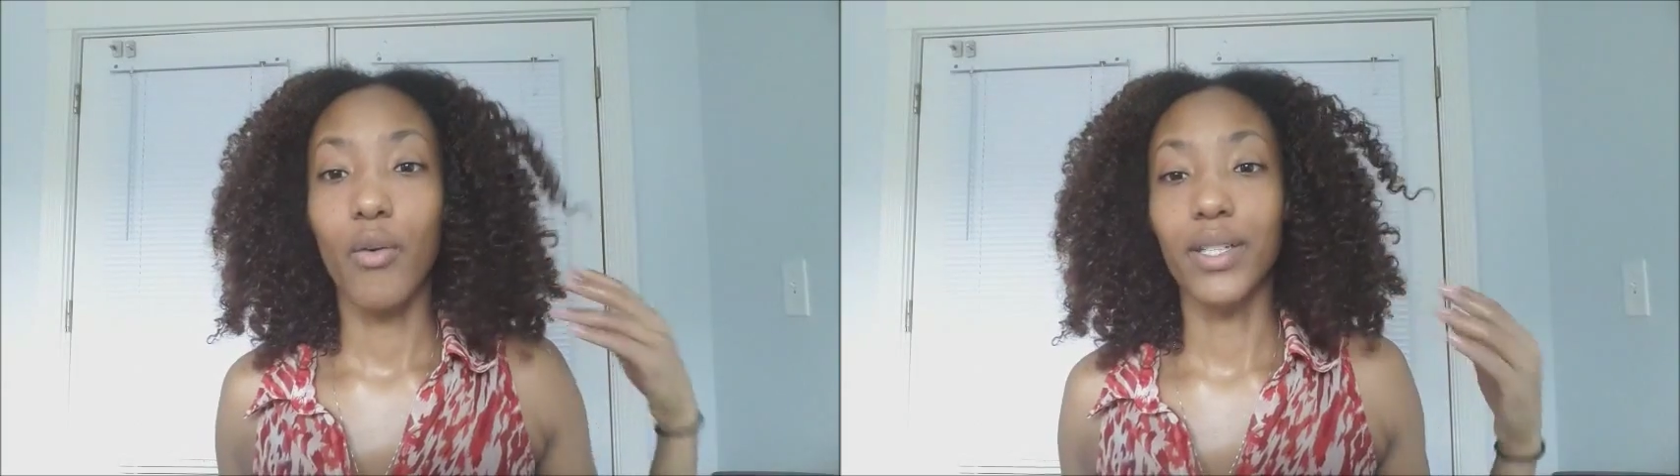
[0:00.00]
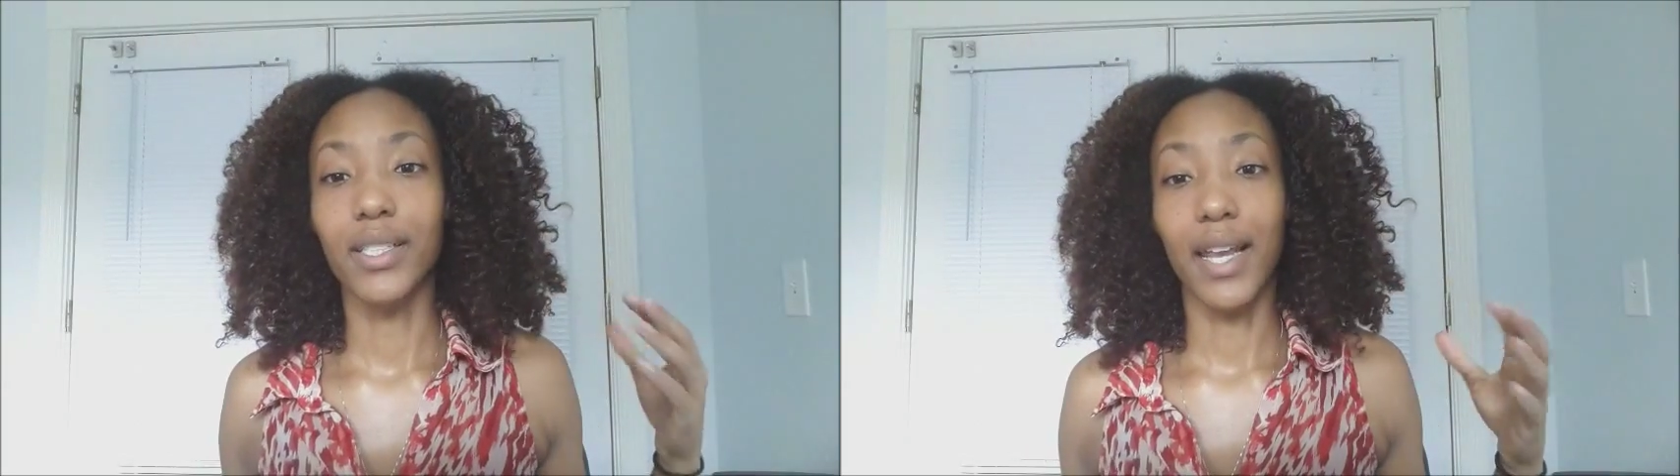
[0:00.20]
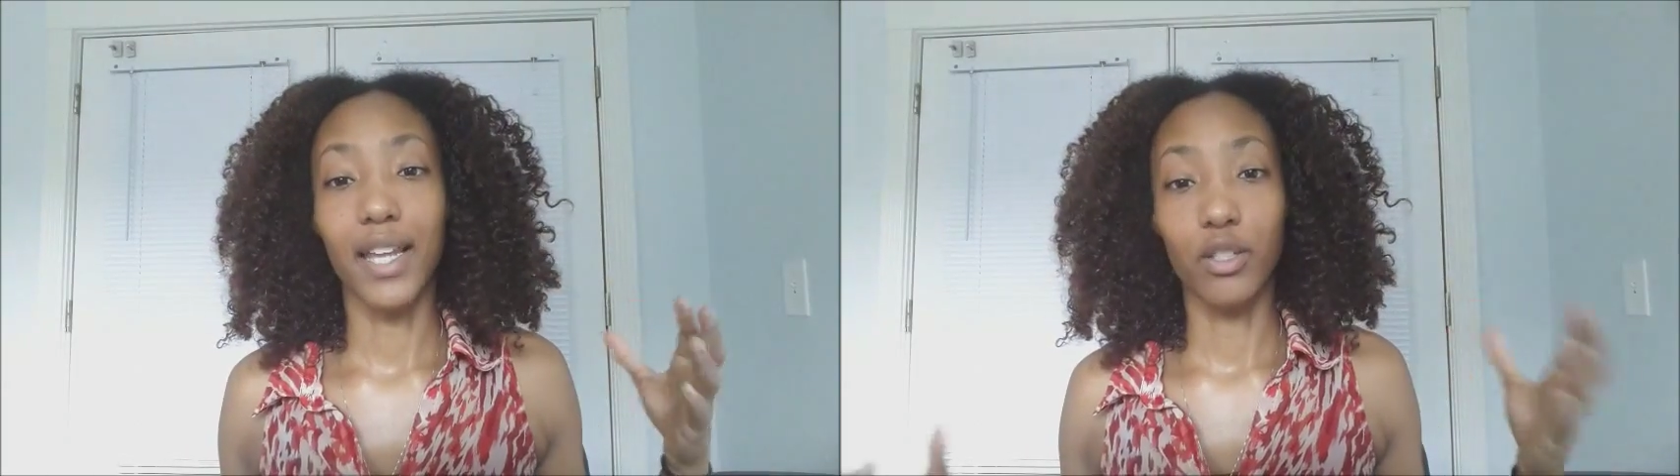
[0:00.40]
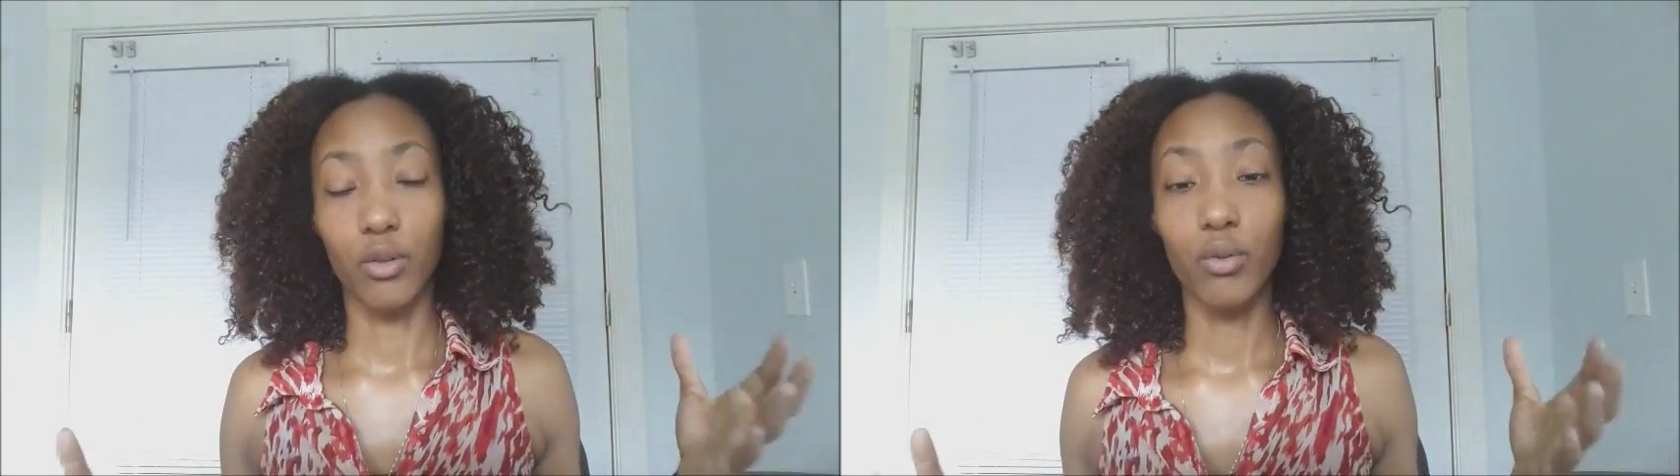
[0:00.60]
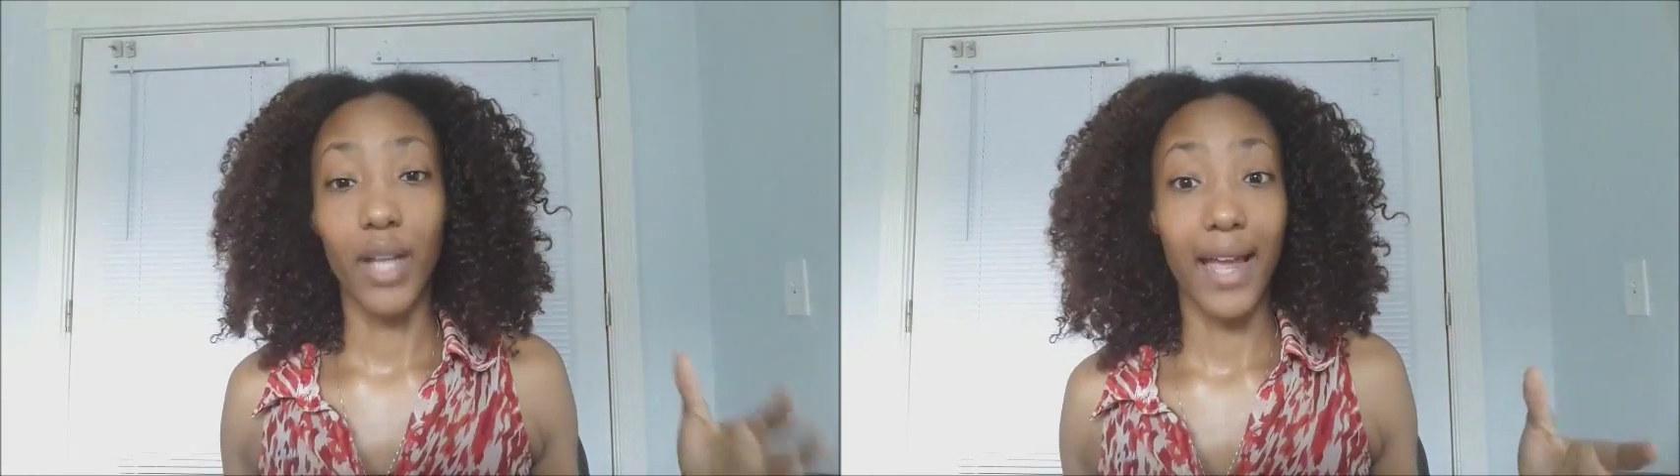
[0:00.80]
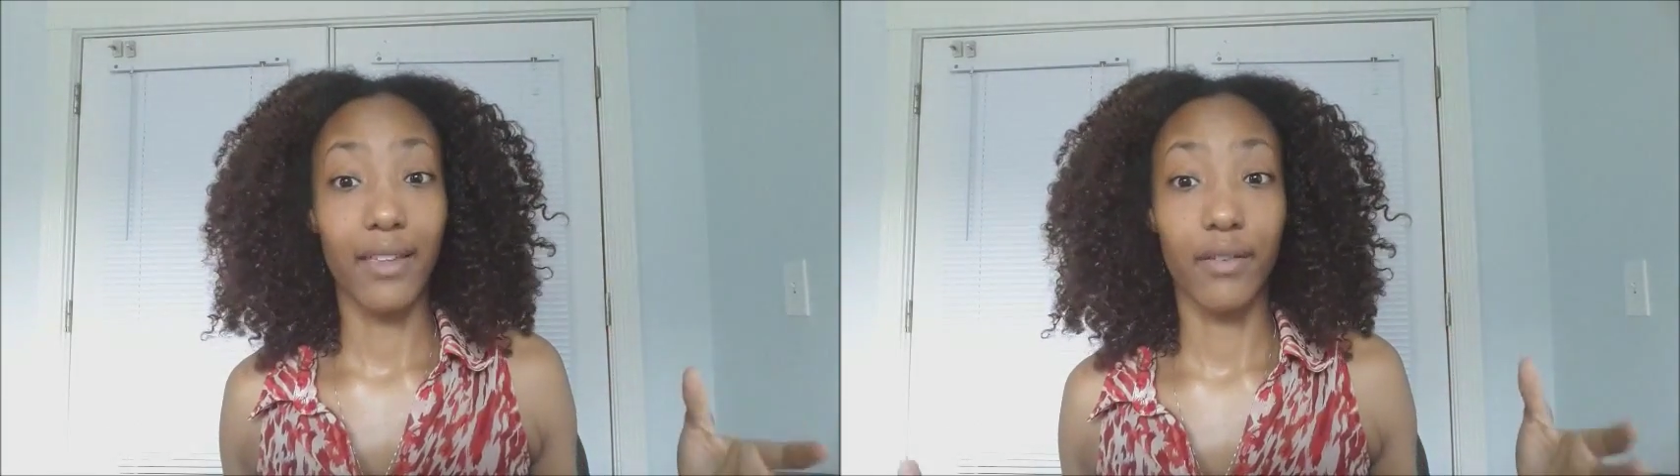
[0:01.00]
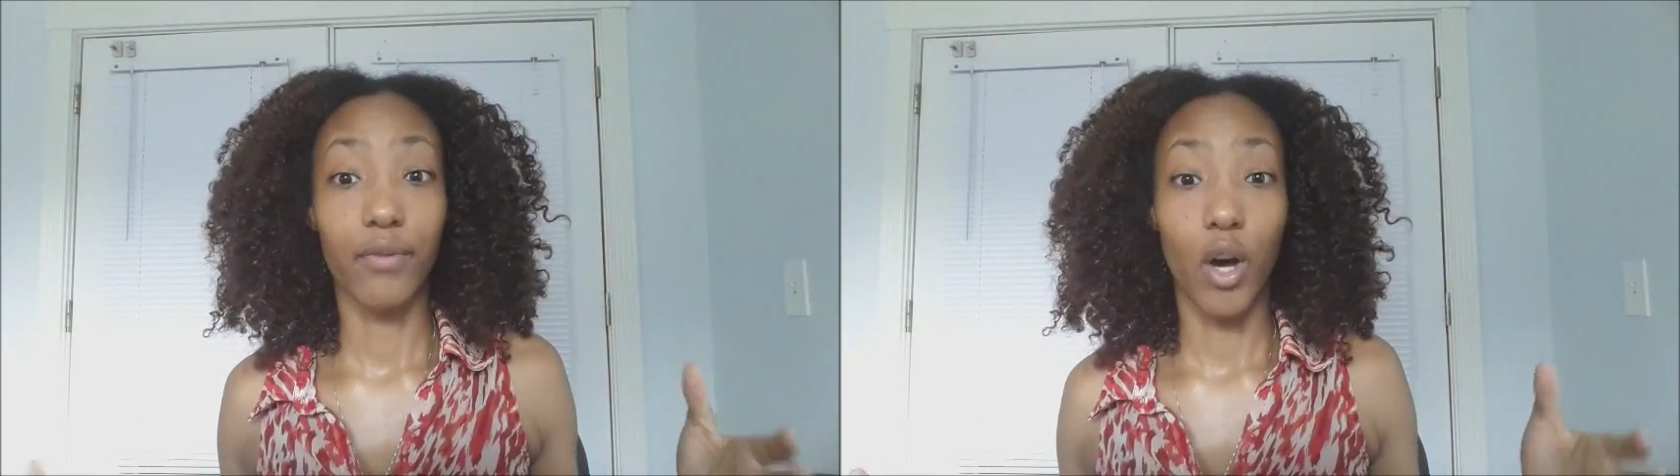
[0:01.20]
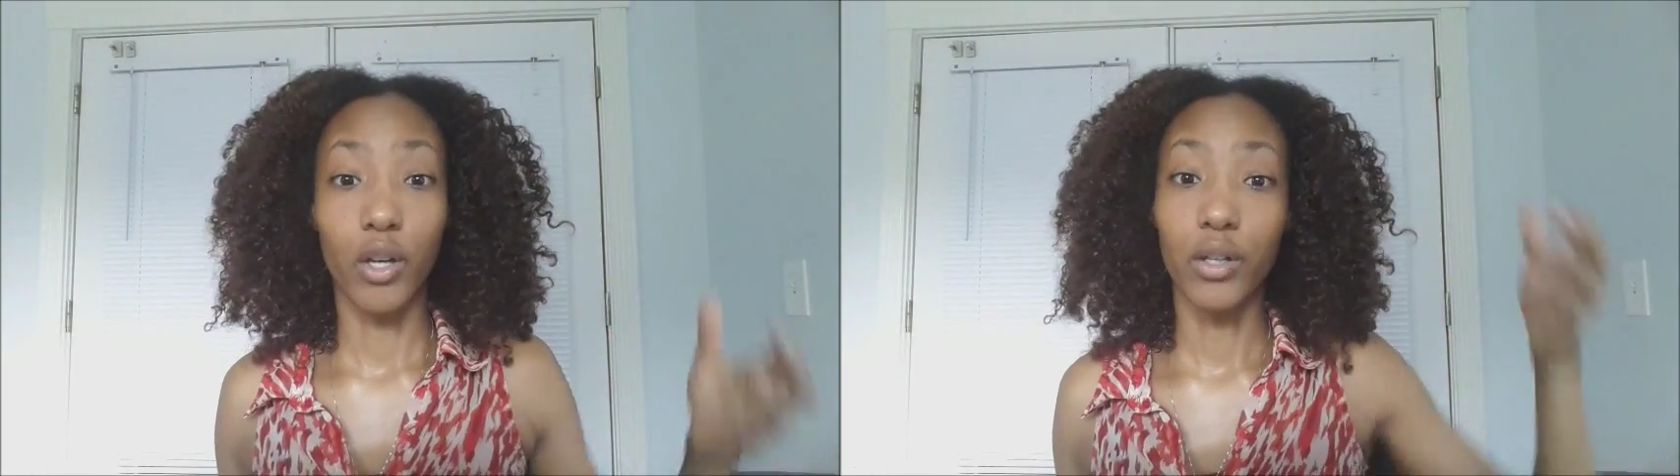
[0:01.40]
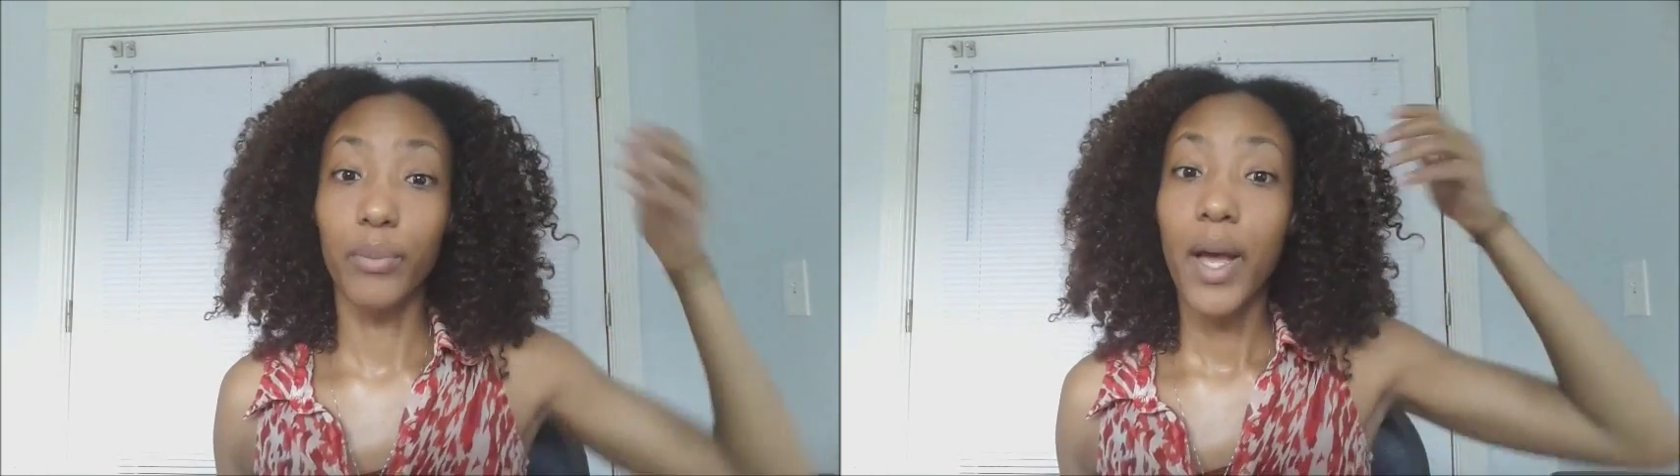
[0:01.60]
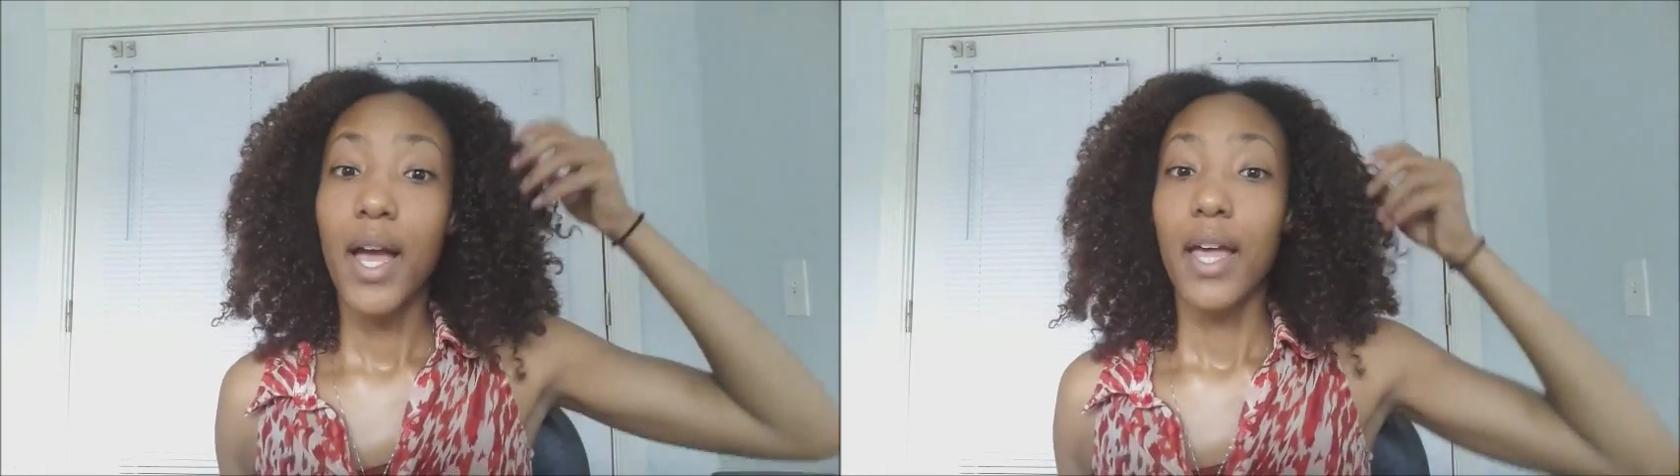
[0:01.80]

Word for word: was that I do like the volume